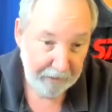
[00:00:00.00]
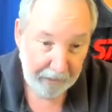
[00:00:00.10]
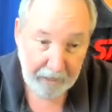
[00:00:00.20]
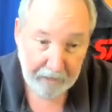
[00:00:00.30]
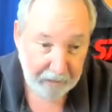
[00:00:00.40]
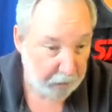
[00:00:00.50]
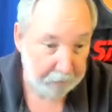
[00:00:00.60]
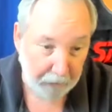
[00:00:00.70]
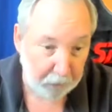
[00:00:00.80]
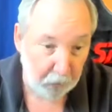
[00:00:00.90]
And then you
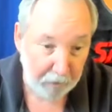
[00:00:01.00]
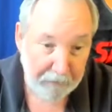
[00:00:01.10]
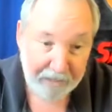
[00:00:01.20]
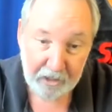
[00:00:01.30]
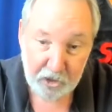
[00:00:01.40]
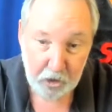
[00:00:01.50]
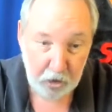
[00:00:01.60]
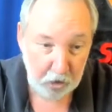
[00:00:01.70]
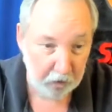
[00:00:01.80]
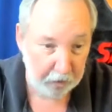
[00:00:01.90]
probably want to make it
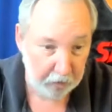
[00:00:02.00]
secure.